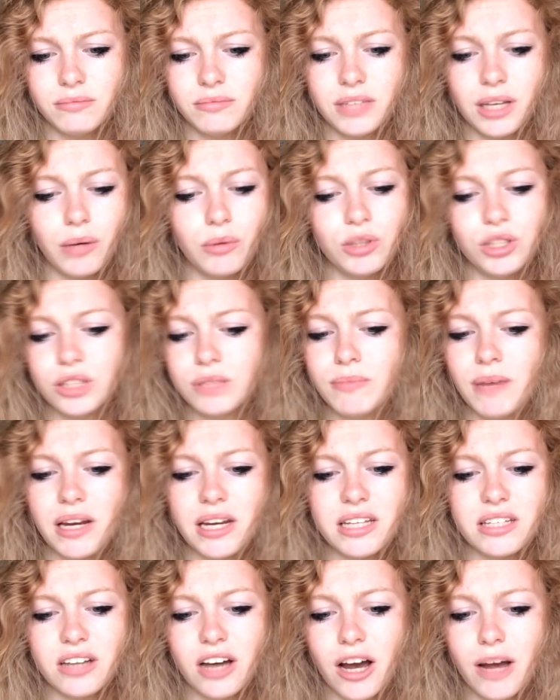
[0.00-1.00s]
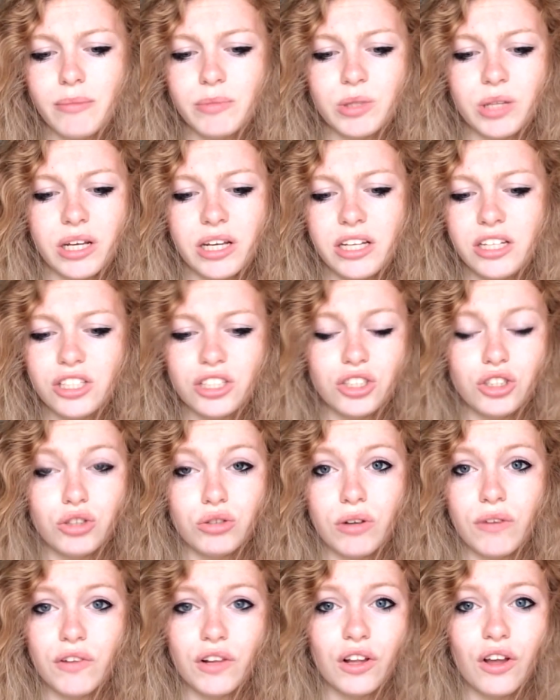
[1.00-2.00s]
There were just many times that he just
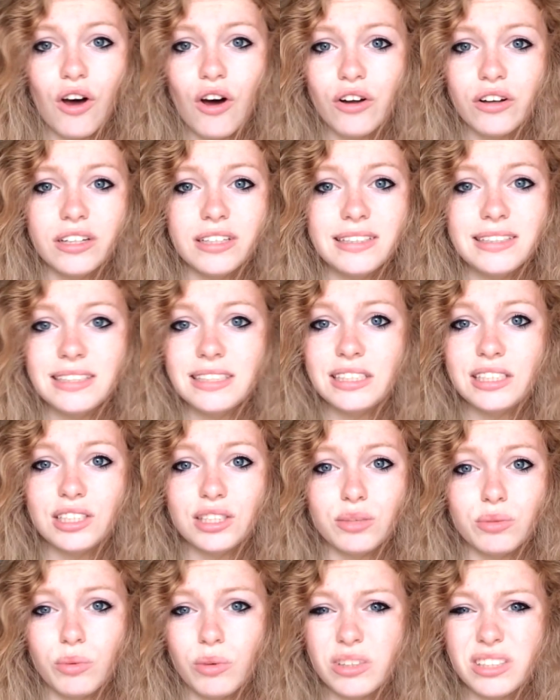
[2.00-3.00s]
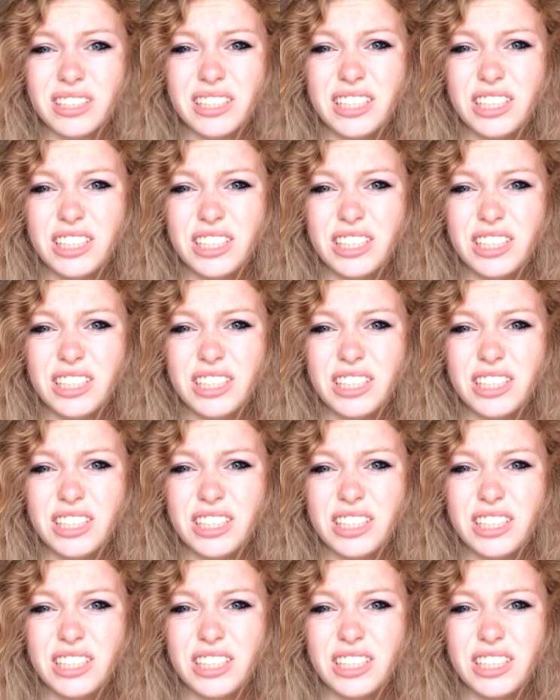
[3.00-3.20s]
drivel on and it just wasn't